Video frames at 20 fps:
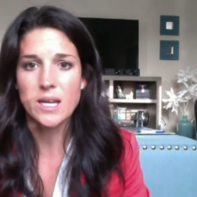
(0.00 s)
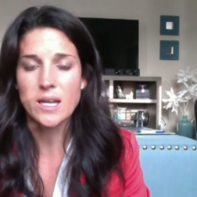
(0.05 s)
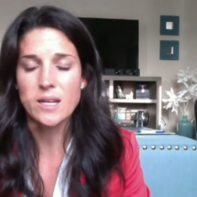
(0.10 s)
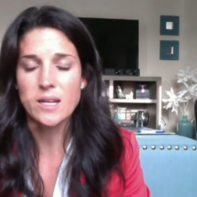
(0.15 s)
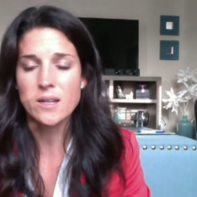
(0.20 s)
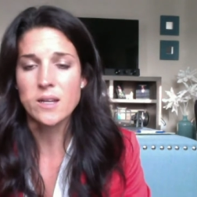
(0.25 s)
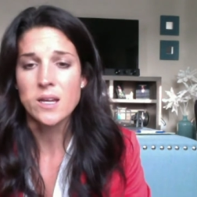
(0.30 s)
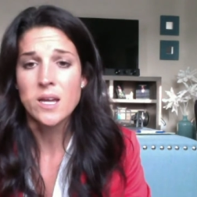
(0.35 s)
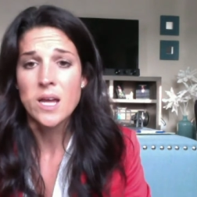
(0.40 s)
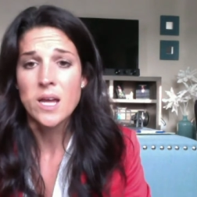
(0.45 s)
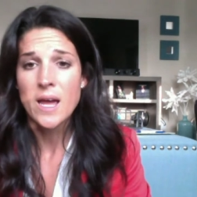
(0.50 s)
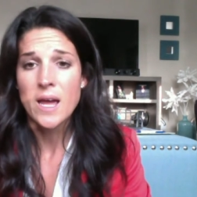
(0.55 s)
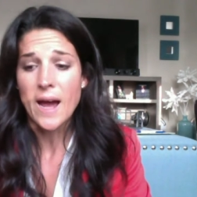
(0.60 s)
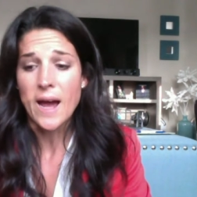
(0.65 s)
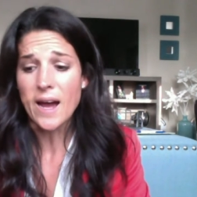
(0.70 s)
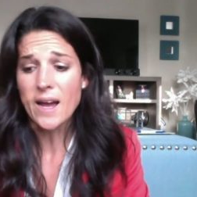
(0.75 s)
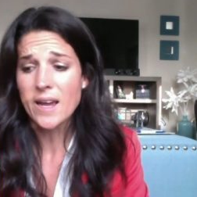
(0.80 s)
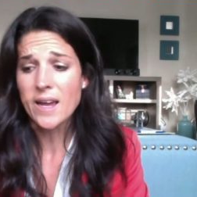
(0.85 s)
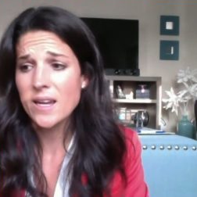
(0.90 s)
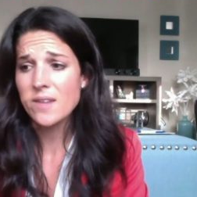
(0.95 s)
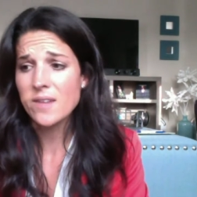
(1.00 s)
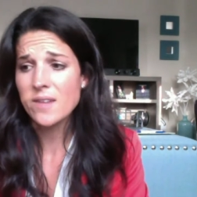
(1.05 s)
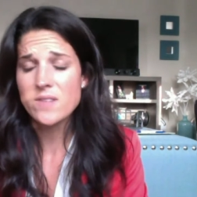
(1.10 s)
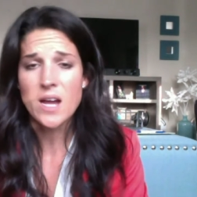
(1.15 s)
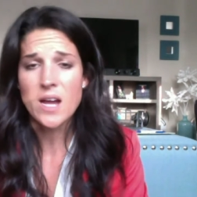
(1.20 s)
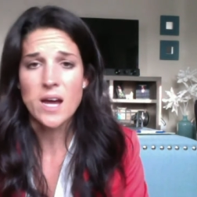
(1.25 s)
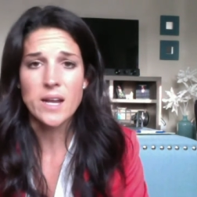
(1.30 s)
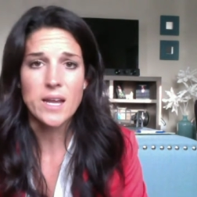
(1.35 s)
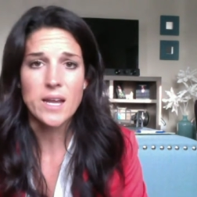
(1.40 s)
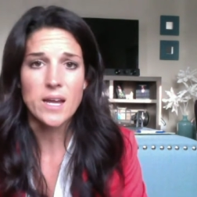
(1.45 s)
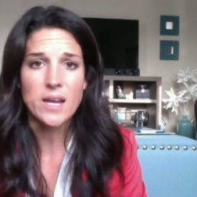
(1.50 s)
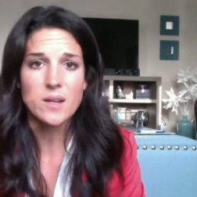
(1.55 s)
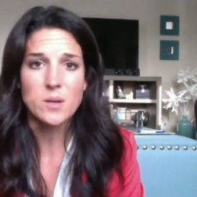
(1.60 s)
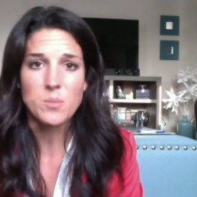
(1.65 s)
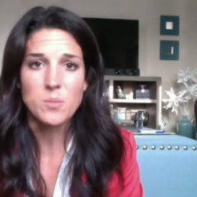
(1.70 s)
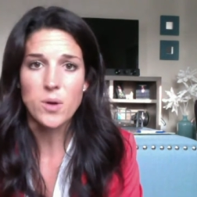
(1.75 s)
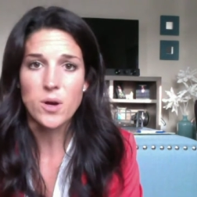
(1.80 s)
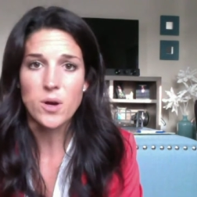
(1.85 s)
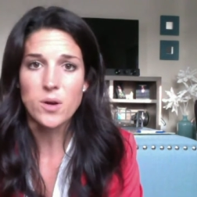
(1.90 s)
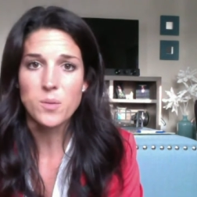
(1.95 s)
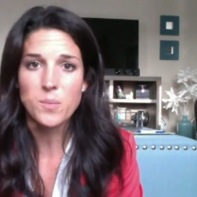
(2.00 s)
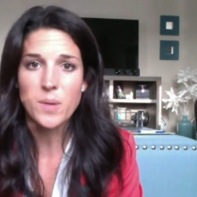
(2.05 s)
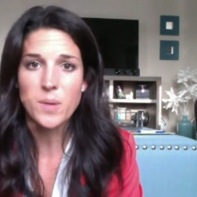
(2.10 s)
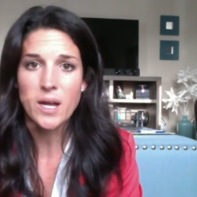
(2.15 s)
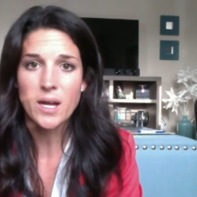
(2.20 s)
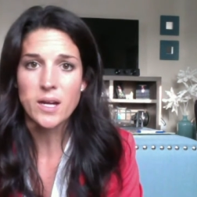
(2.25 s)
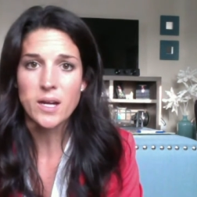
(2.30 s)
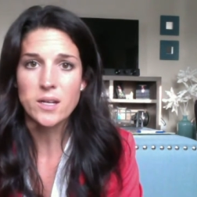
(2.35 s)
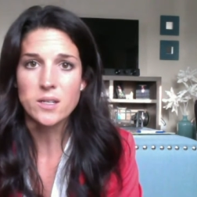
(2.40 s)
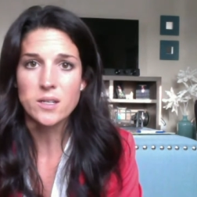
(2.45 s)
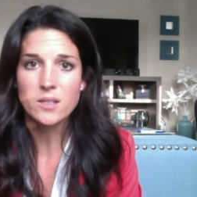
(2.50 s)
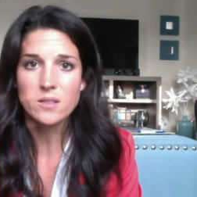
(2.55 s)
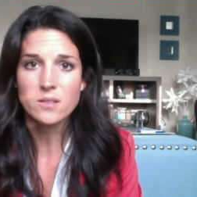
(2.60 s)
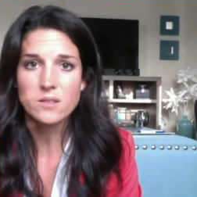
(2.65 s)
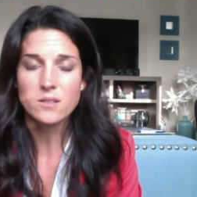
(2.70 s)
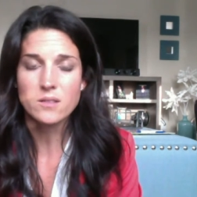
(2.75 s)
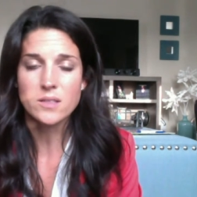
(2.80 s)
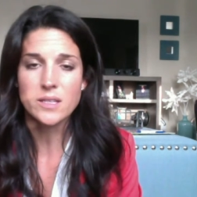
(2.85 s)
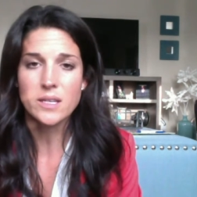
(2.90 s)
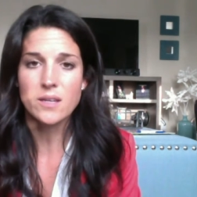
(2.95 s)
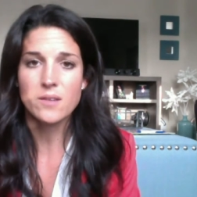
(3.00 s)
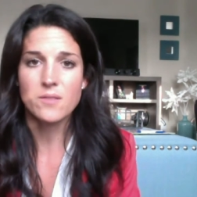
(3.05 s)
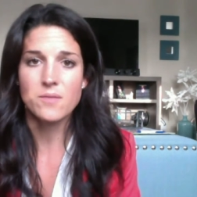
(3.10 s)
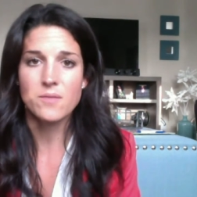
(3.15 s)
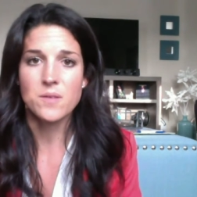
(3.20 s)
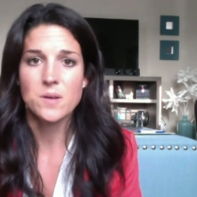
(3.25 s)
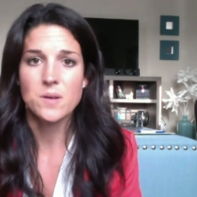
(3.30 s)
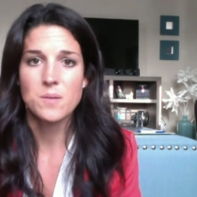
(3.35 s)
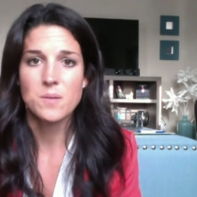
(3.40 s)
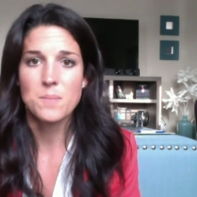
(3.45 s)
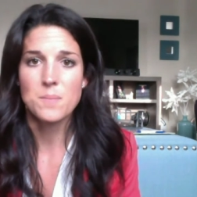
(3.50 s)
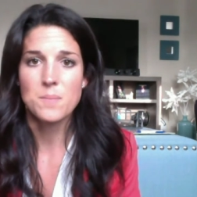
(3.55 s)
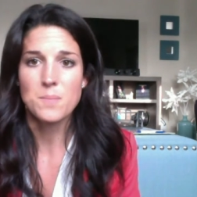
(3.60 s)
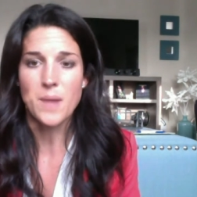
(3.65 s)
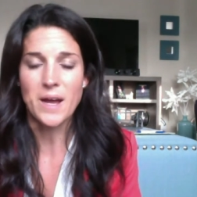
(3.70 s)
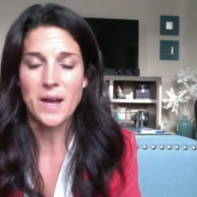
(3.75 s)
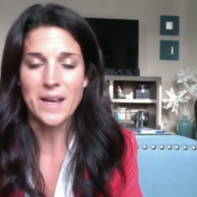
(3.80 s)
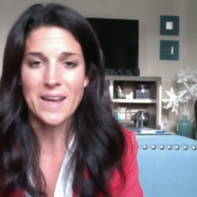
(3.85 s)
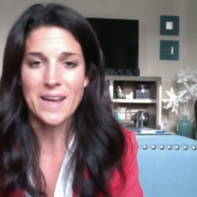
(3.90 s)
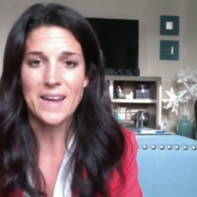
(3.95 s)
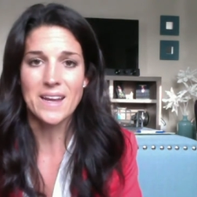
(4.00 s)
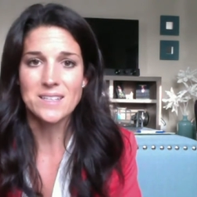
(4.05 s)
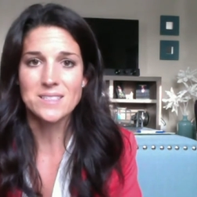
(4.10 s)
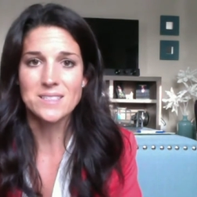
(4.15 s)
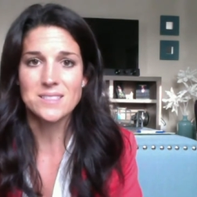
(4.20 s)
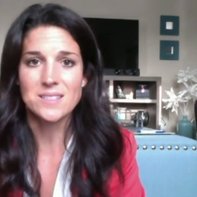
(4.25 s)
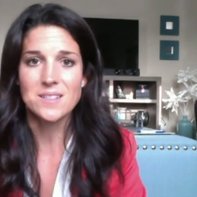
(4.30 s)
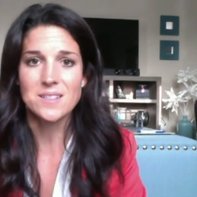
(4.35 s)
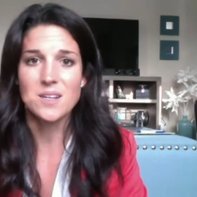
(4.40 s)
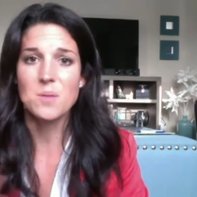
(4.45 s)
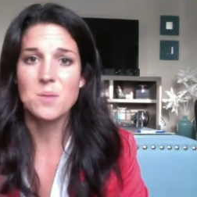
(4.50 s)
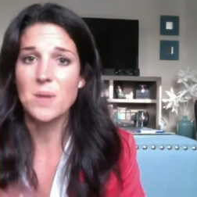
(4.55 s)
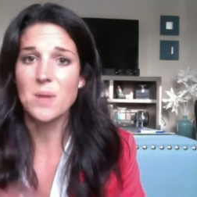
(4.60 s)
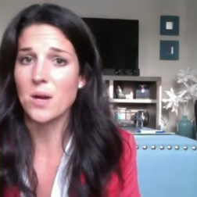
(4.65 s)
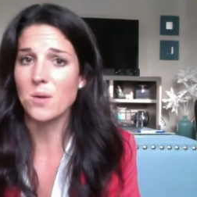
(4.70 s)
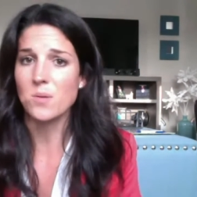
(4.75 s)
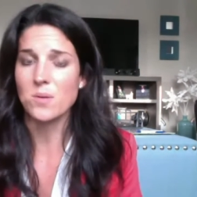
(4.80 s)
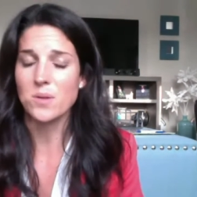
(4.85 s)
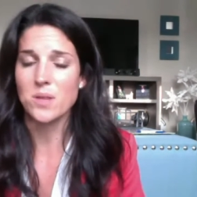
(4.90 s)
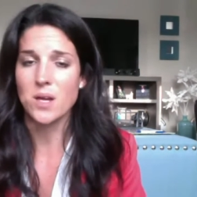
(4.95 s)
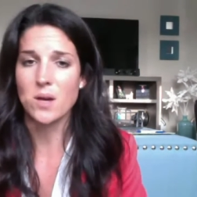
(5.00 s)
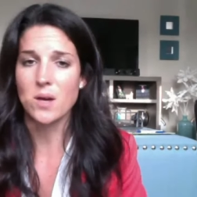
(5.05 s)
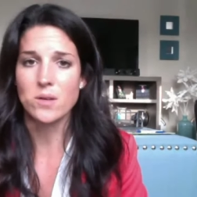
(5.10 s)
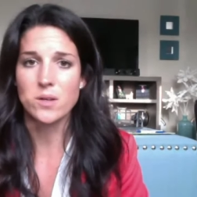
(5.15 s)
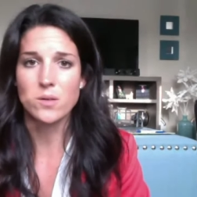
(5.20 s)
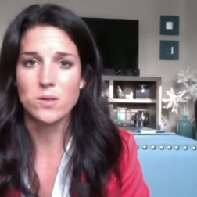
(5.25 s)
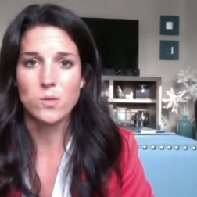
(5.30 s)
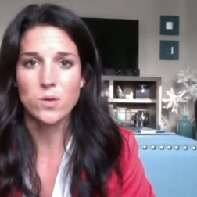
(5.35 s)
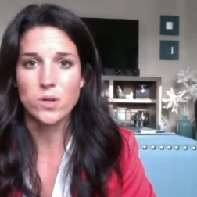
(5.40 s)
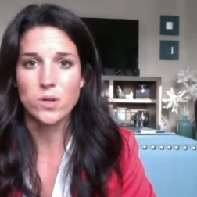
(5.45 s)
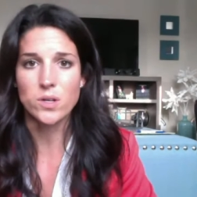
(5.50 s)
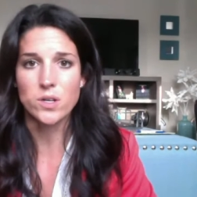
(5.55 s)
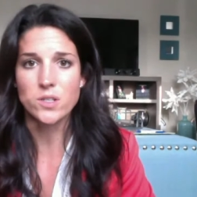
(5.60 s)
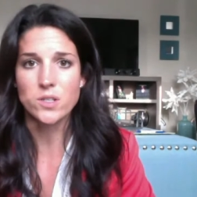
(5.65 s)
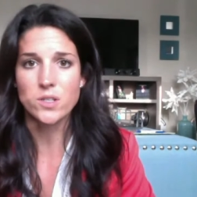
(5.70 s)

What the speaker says: And I have not had a borrow bag leave my hands and come back without an order.